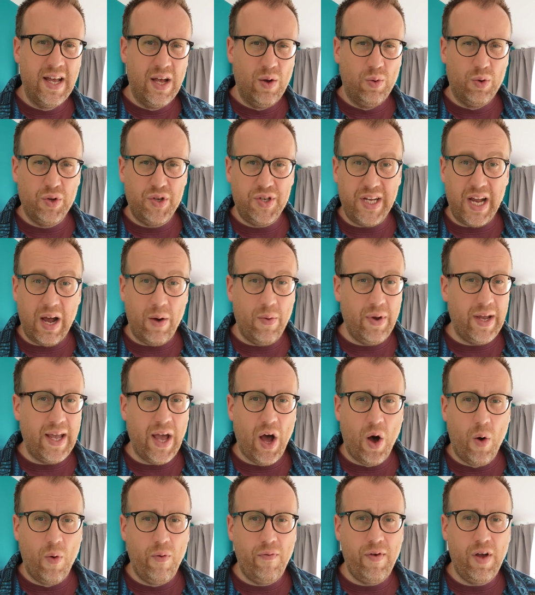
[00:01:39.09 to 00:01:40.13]
We'll see how we get
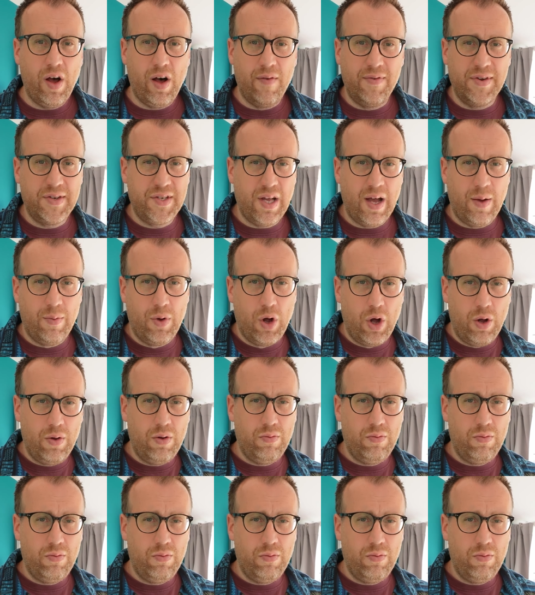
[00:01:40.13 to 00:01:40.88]
on with it. Obviously, I'm